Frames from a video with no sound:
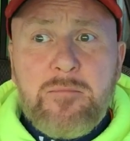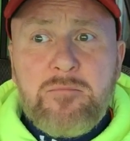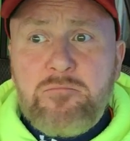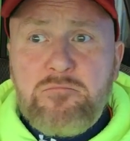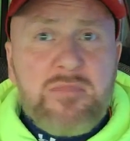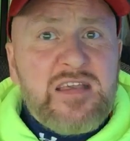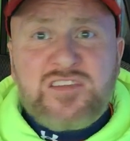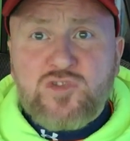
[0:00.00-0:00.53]

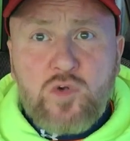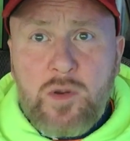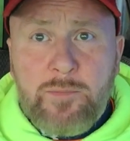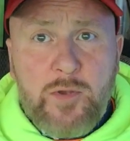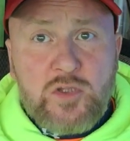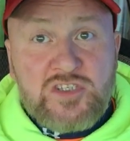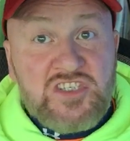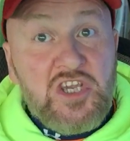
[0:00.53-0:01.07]

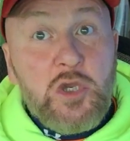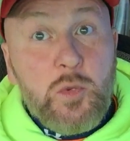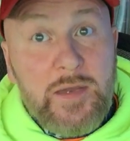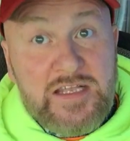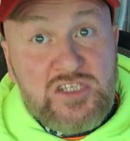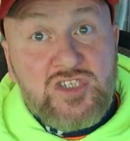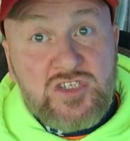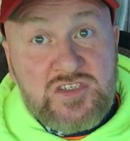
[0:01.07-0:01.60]
miserable 2
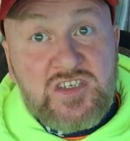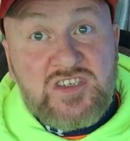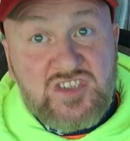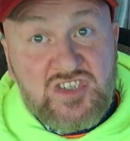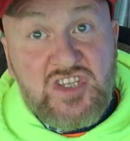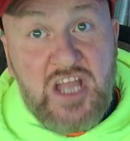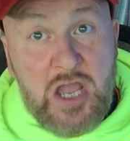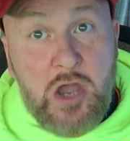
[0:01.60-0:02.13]
inches of
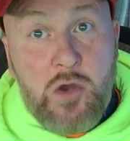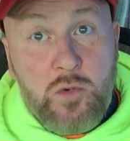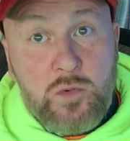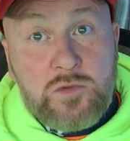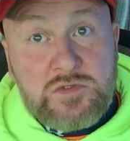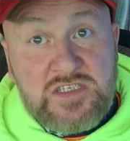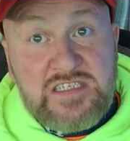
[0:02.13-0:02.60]
snow